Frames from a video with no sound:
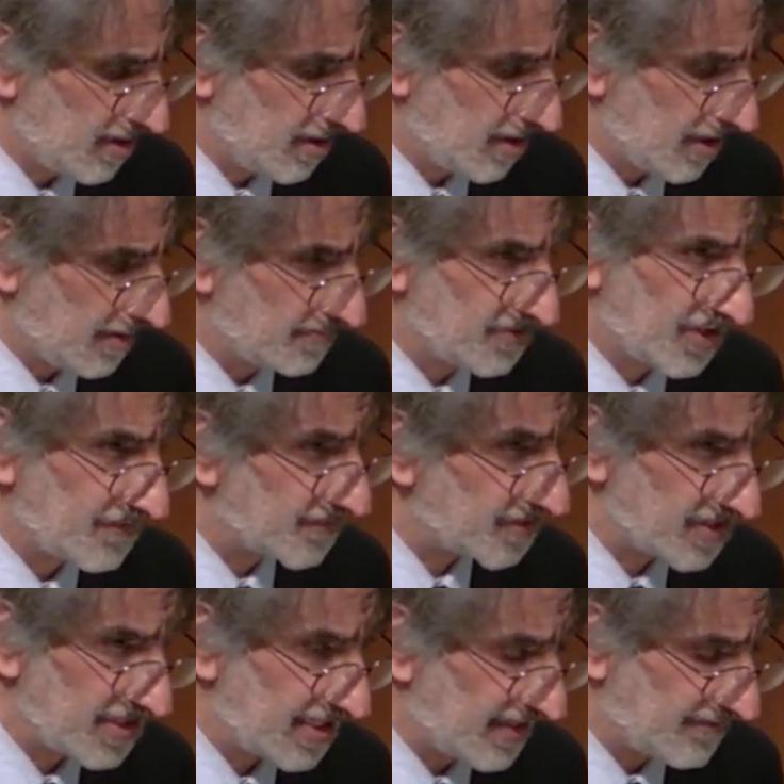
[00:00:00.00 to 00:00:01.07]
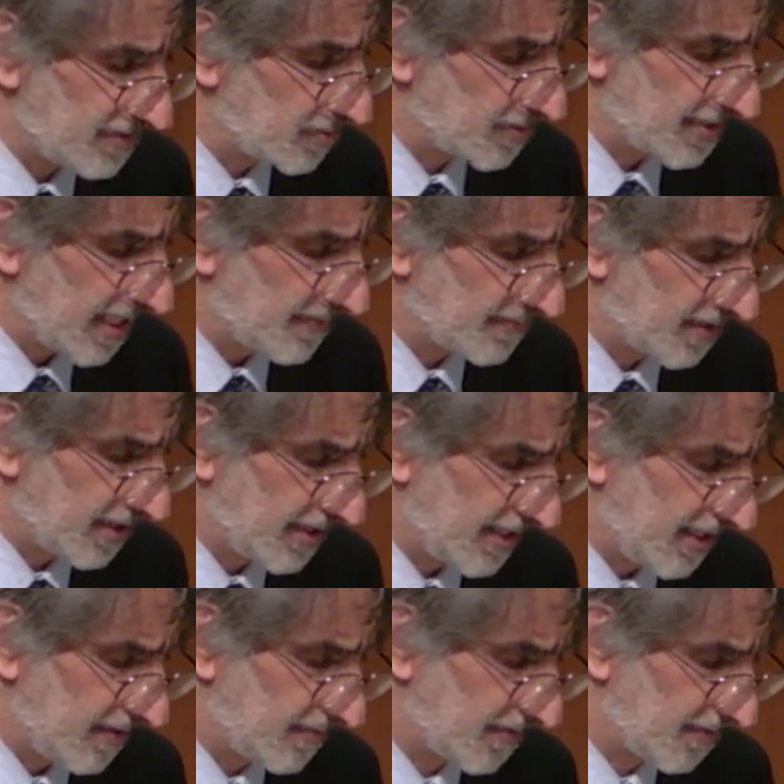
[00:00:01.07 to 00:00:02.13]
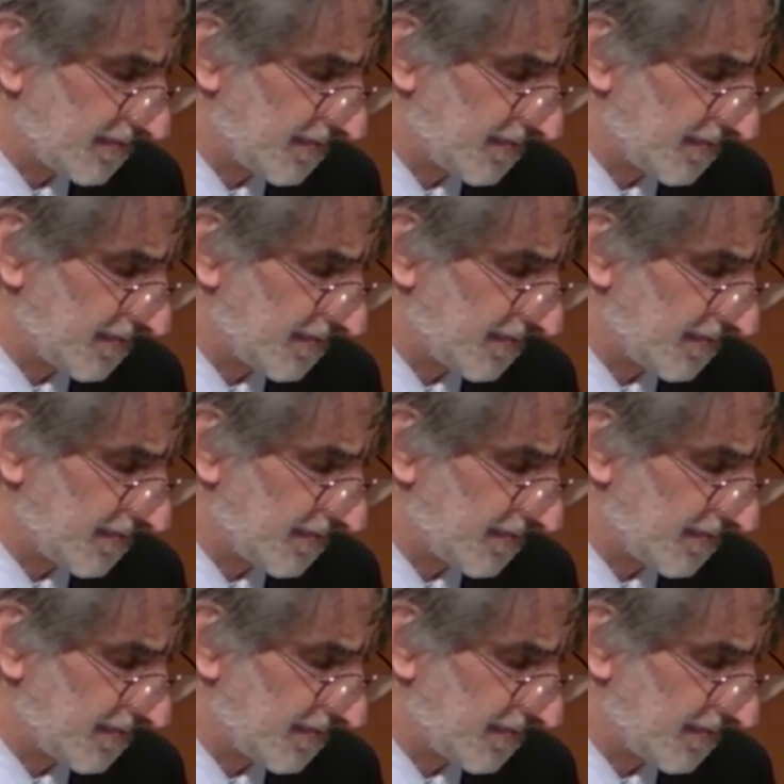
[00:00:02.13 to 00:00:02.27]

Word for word: Um, Jefferson Davis was aptly named.